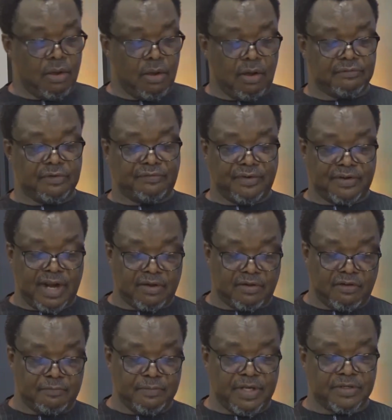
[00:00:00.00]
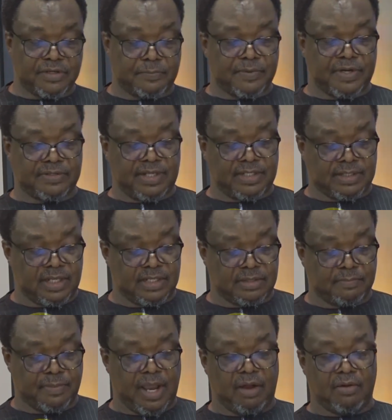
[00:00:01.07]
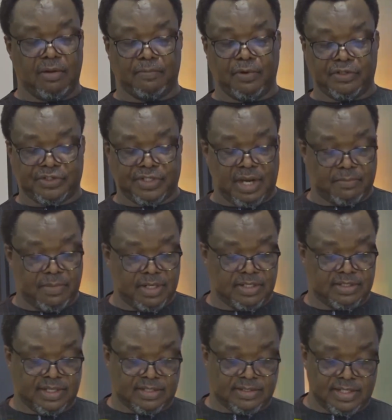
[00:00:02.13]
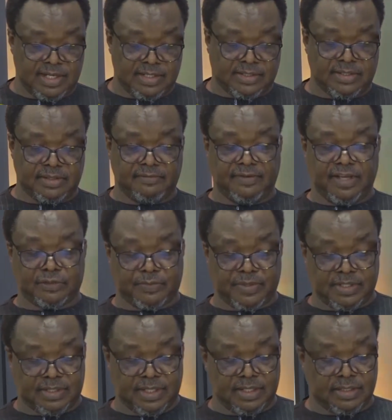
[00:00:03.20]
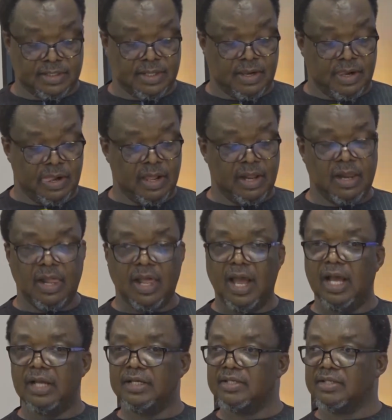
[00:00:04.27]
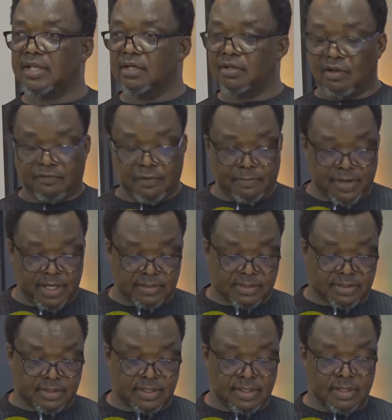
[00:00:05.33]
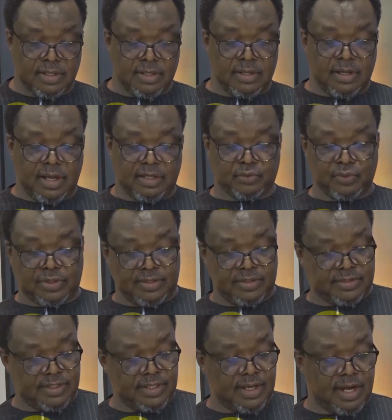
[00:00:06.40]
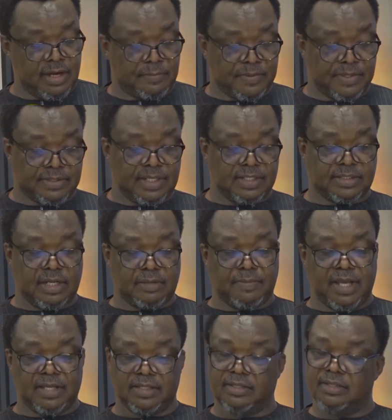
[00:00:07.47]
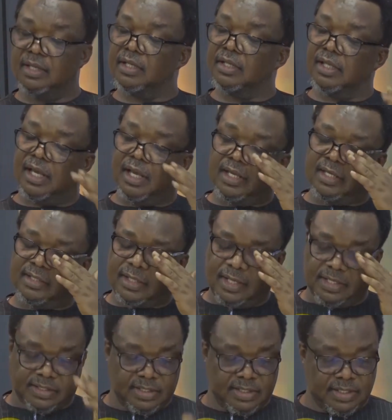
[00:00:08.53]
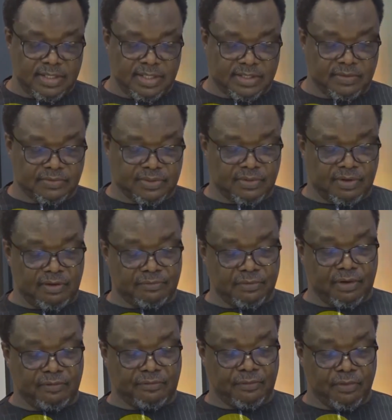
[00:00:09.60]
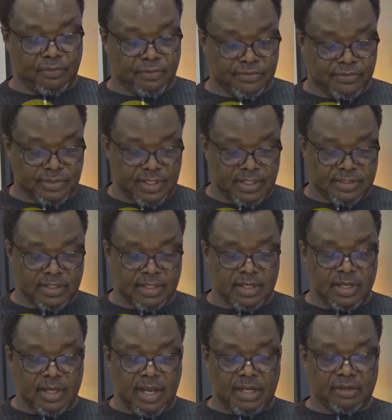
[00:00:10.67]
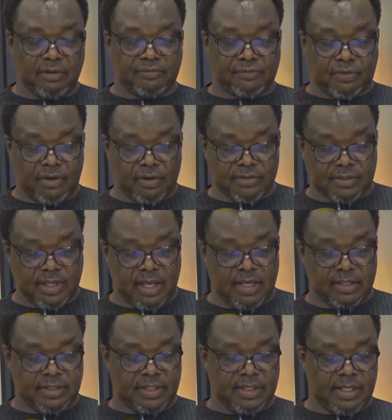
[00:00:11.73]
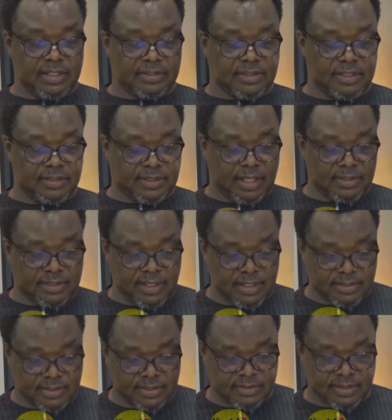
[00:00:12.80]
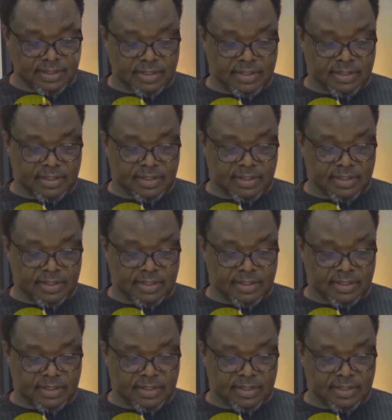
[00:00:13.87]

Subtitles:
of the federal government represented by our board chairman, His Excellency, the Vice President, and the state governments, as you can see here, represented by His Excellency, the Executive Governor of Ogun State, and of course, His Excellency,